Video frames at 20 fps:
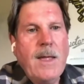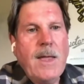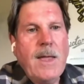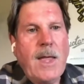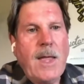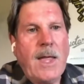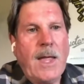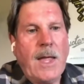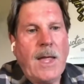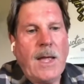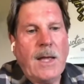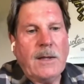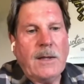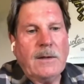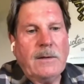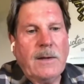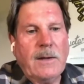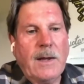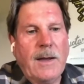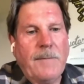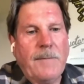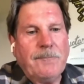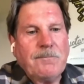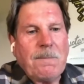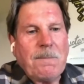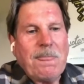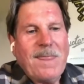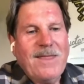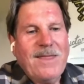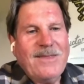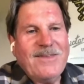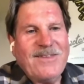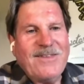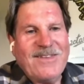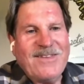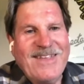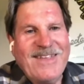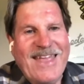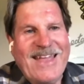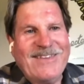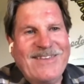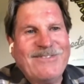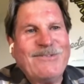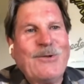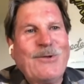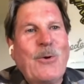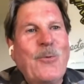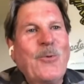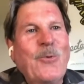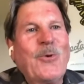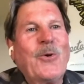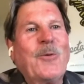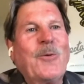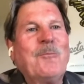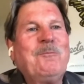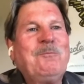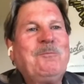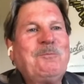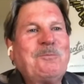and so we're